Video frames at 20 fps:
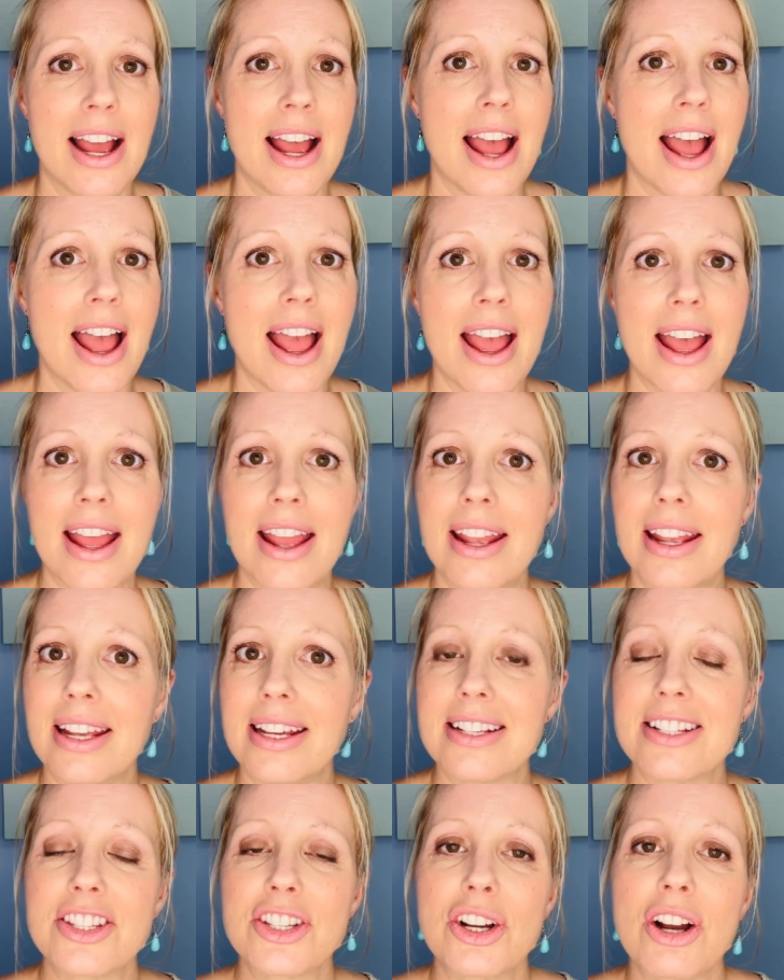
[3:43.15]
Hey,
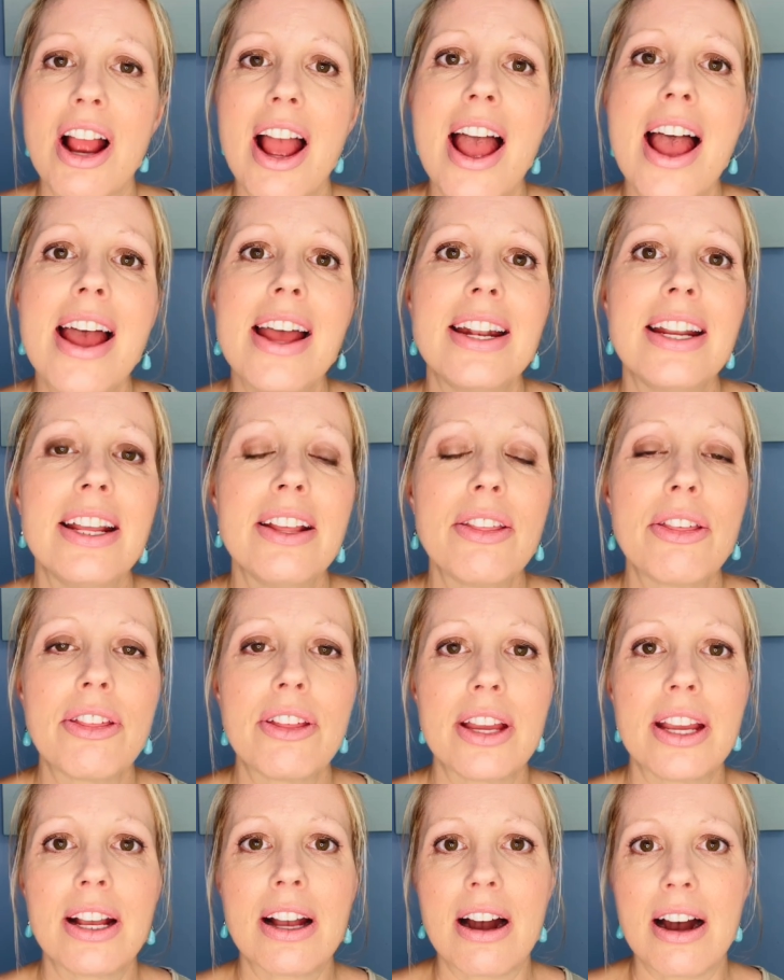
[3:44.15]
is there
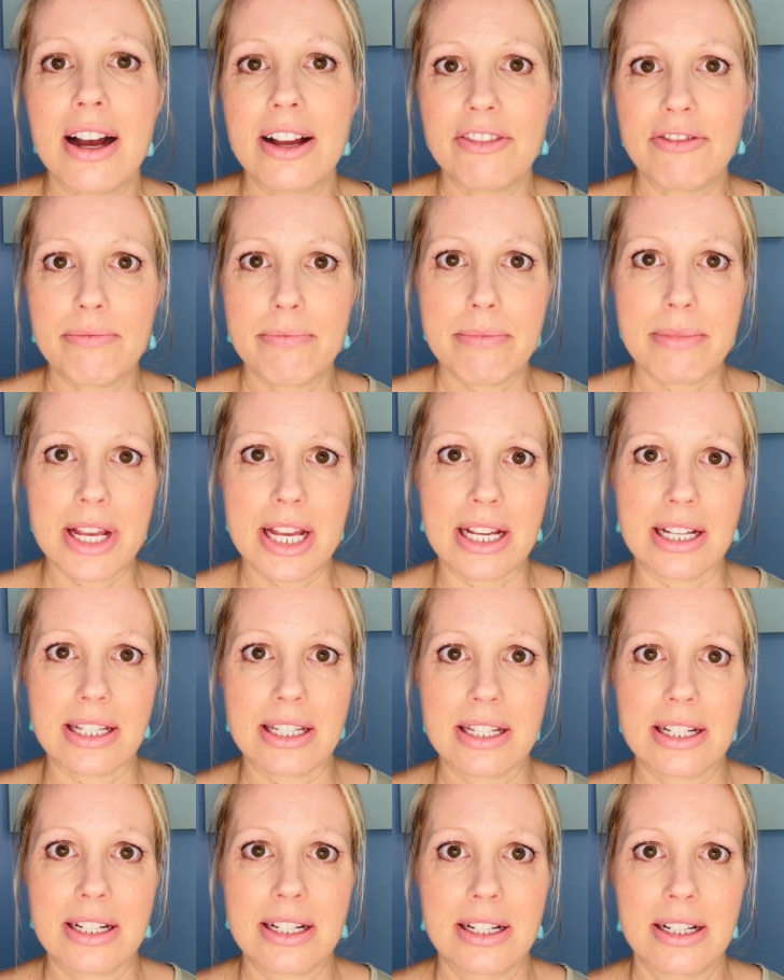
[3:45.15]
anything I've
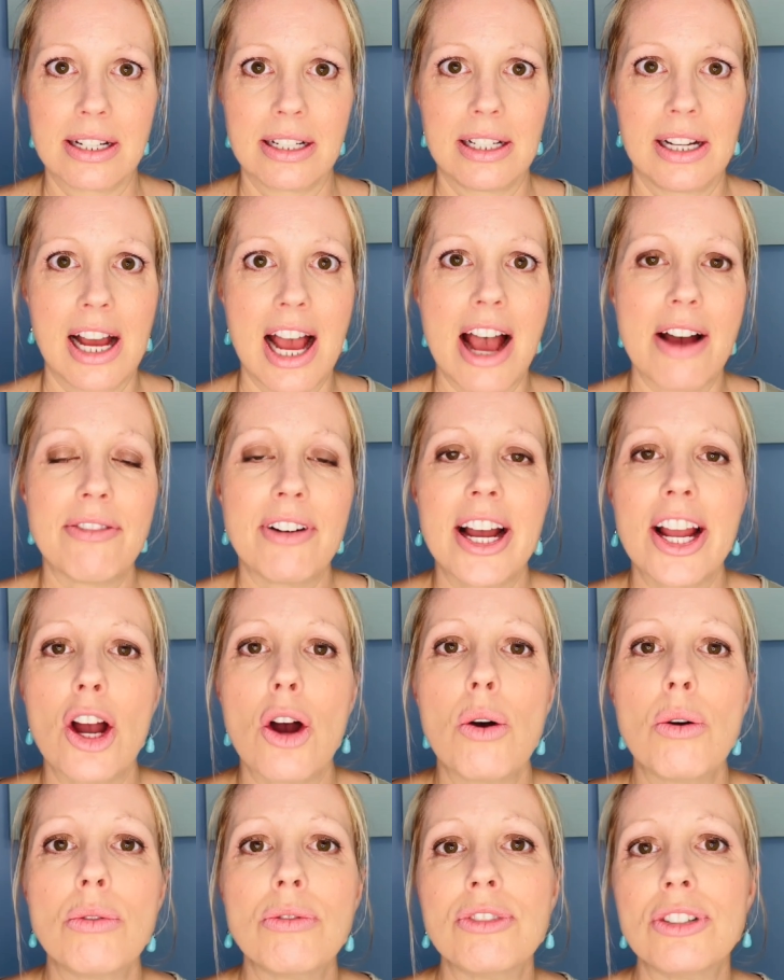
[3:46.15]
missed? Have I
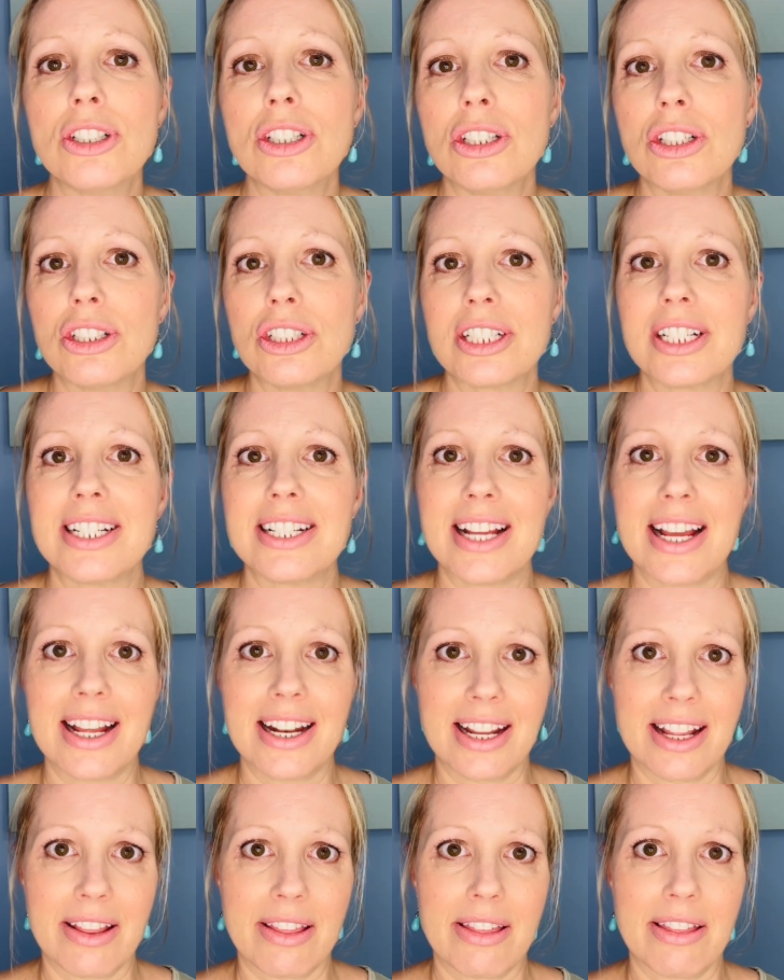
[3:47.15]
overlooked
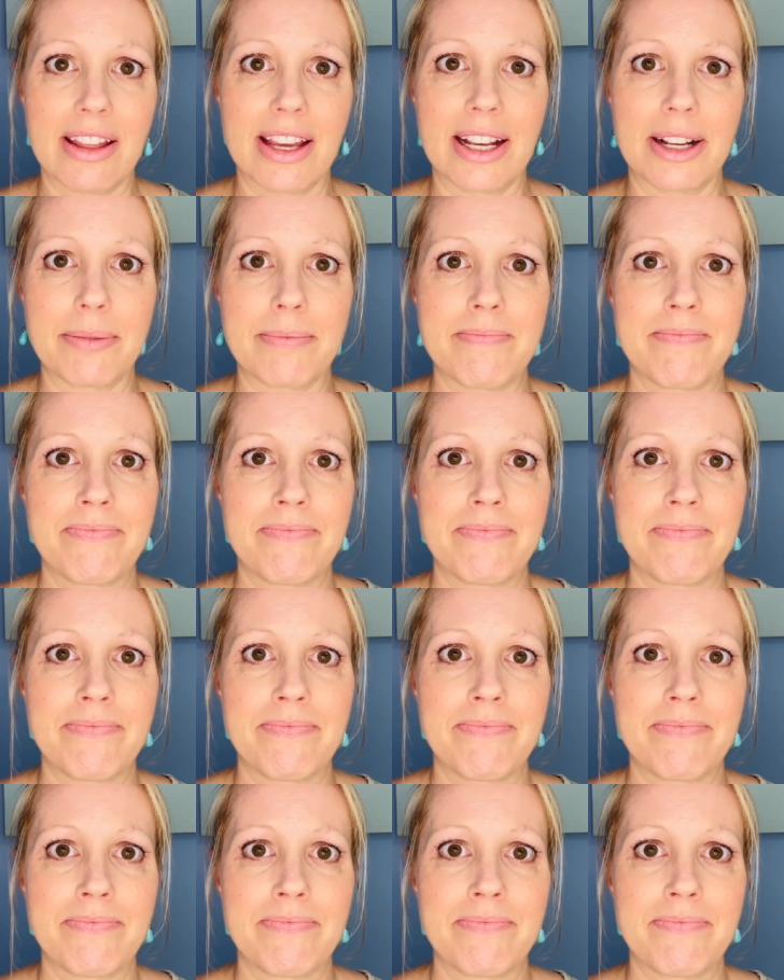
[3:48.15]
anything?